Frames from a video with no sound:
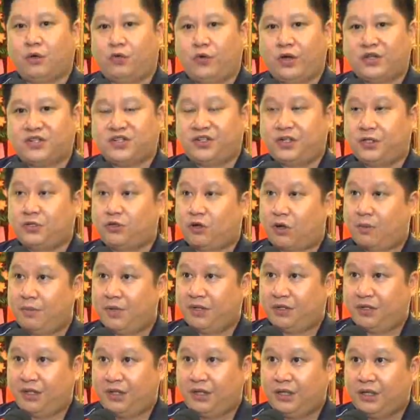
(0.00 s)
resident
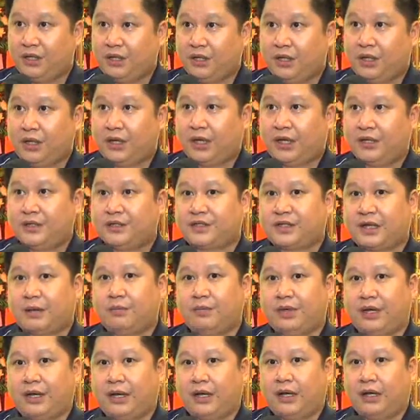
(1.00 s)
committee and
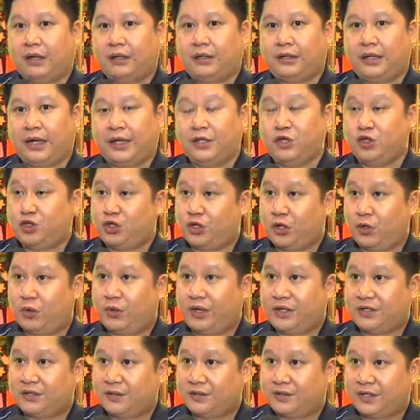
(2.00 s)
some uh,
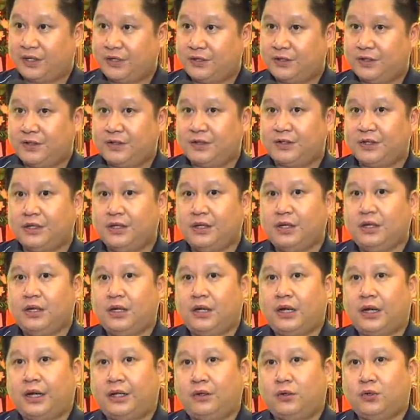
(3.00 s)
NGO associations
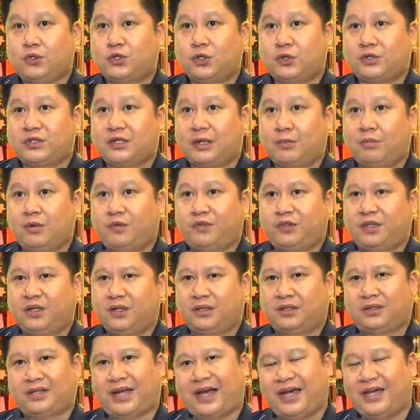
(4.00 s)
and also some of the
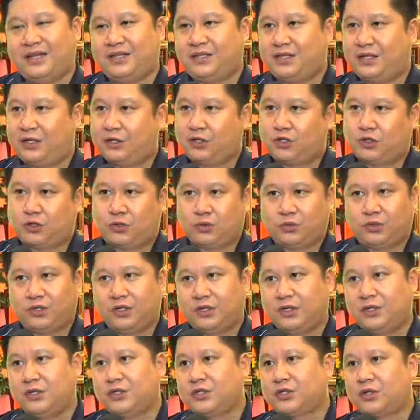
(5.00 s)
Tai Chi
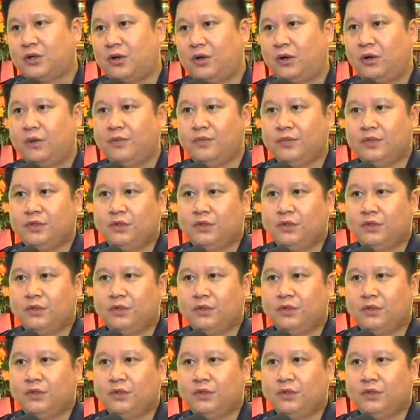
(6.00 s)
students or,